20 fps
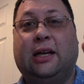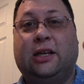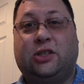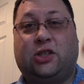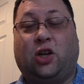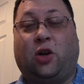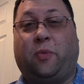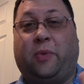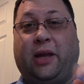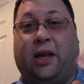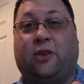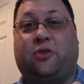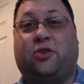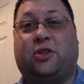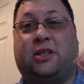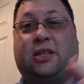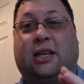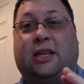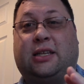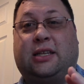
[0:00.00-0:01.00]
So it'll be
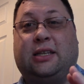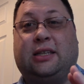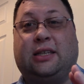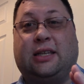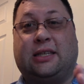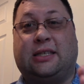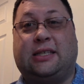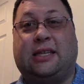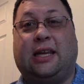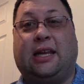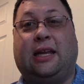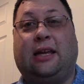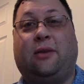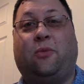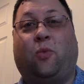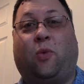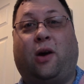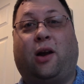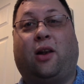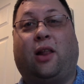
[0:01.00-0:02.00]
interesting to see
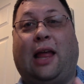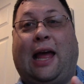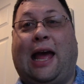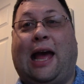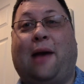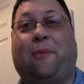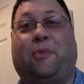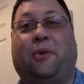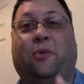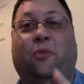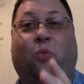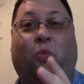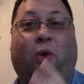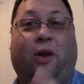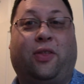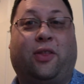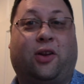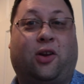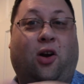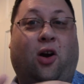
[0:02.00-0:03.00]
what'll happen
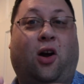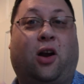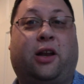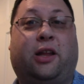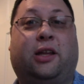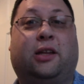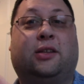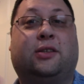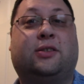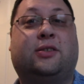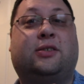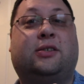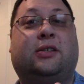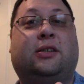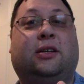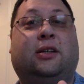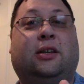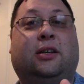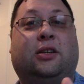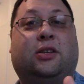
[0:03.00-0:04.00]
when the Guardians
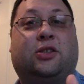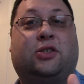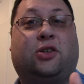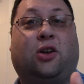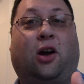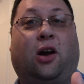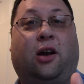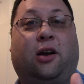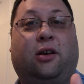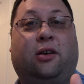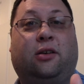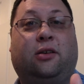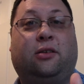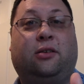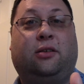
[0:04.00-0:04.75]
start